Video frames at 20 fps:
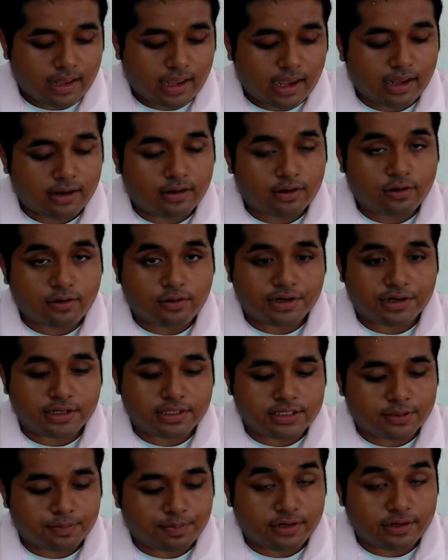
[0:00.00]
And
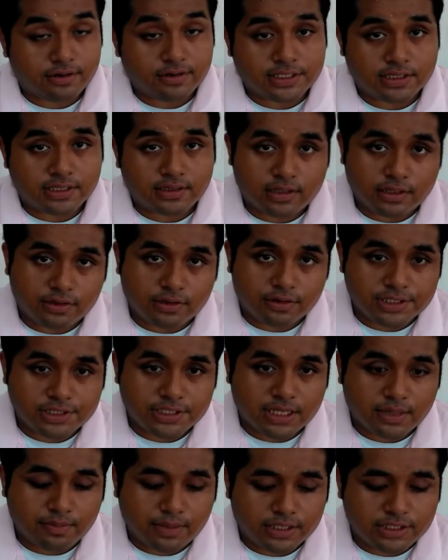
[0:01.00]
according to Pearson, the
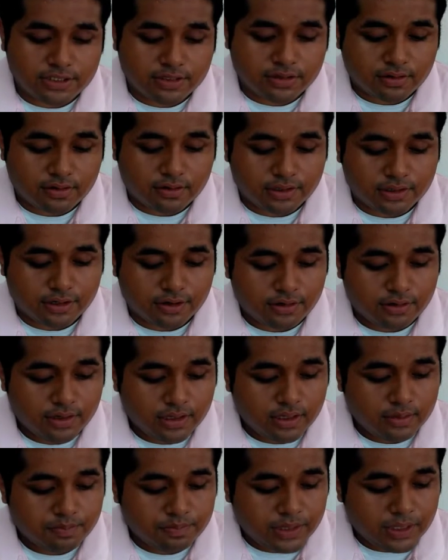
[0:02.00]
nurse I mentioned earlier,
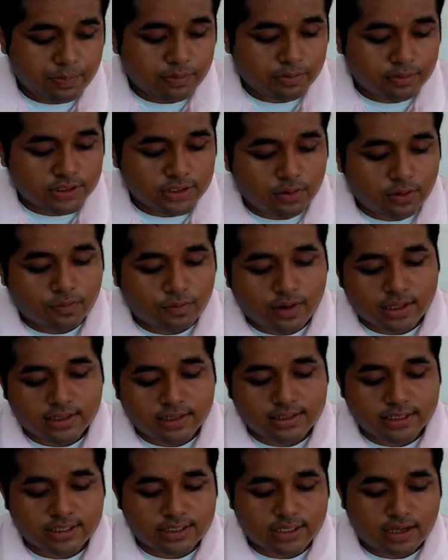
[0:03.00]
people don't
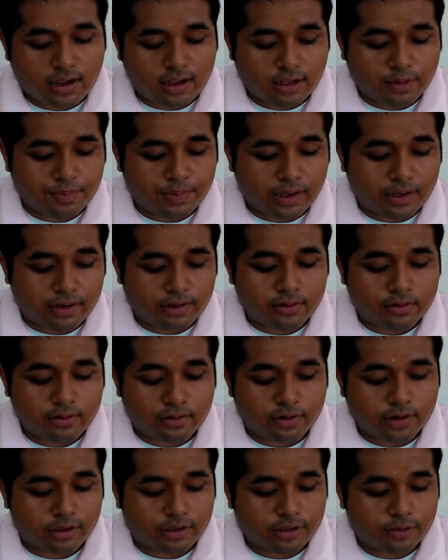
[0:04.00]
want to talk about it
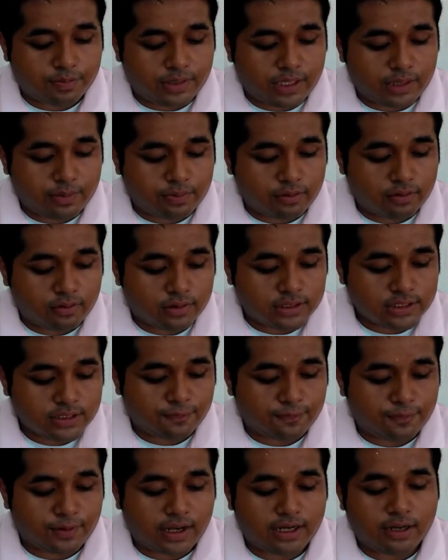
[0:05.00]
or other people
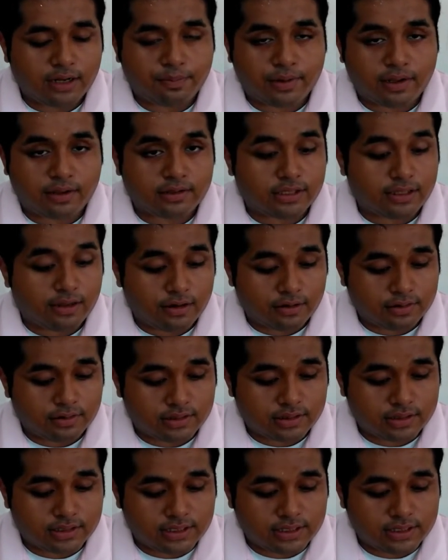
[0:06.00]
to find about their,